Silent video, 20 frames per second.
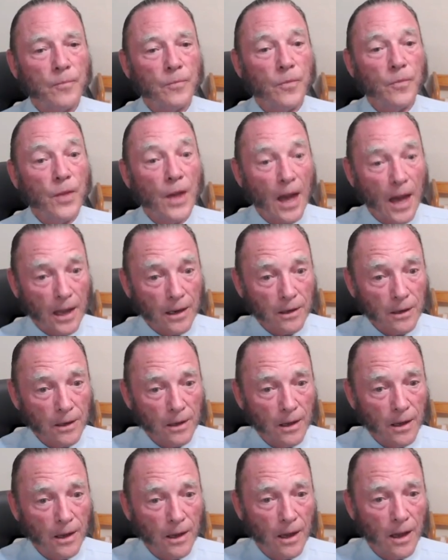That
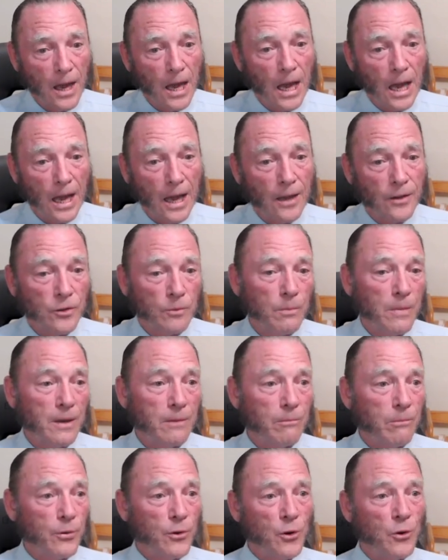has been
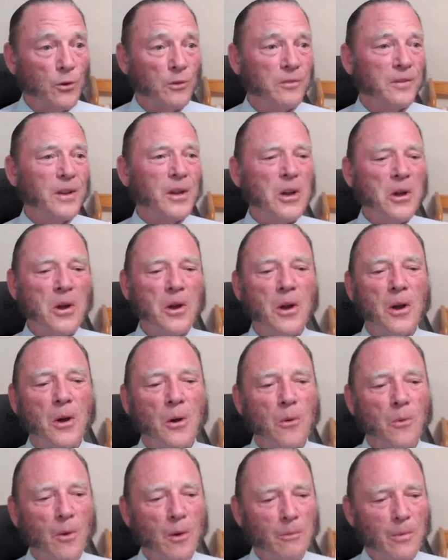proved.
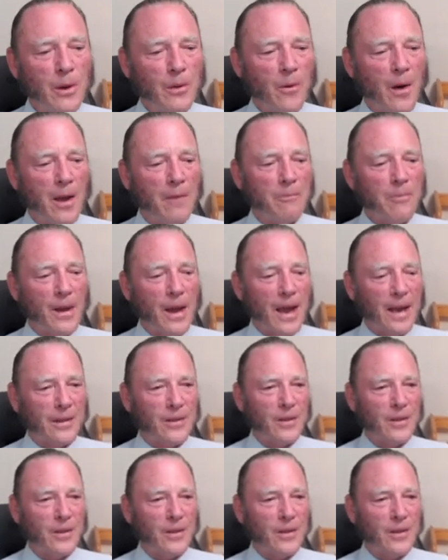We'll be right back.